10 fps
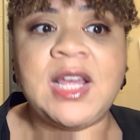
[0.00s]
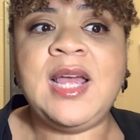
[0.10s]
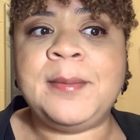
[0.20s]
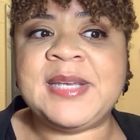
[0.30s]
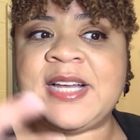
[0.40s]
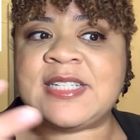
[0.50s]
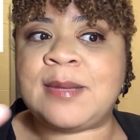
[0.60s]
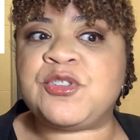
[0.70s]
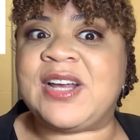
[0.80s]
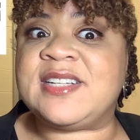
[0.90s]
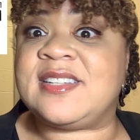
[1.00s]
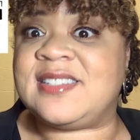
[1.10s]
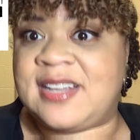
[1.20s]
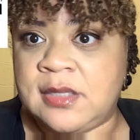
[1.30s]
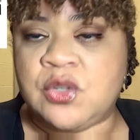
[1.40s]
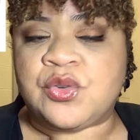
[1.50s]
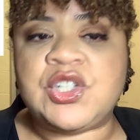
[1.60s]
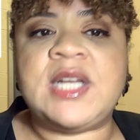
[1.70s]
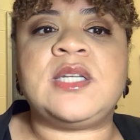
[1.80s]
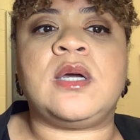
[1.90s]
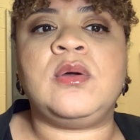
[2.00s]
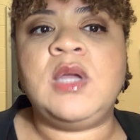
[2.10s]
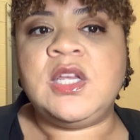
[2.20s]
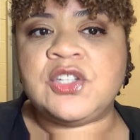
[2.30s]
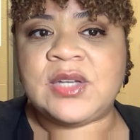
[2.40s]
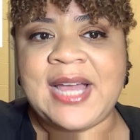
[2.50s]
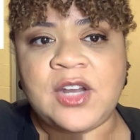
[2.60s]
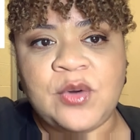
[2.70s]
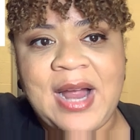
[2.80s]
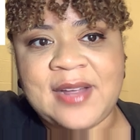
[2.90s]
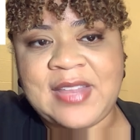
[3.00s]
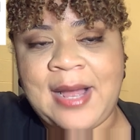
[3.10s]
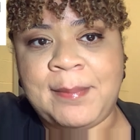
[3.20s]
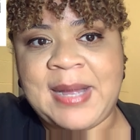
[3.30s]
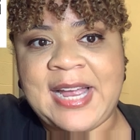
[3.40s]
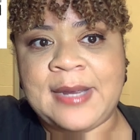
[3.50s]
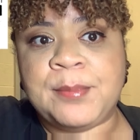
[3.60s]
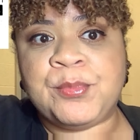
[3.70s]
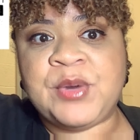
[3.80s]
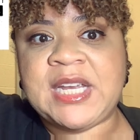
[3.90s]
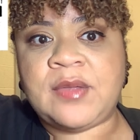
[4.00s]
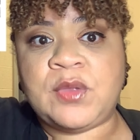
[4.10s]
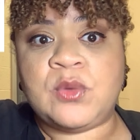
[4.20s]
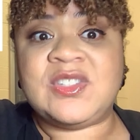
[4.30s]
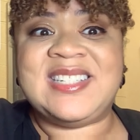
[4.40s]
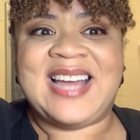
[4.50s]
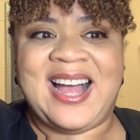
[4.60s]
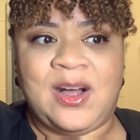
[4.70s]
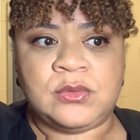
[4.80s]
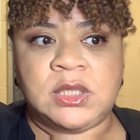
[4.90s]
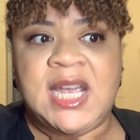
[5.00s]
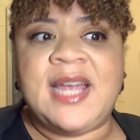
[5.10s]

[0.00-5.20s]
because I'm trying to sustain this crescendo. So counteract that by bringing those down.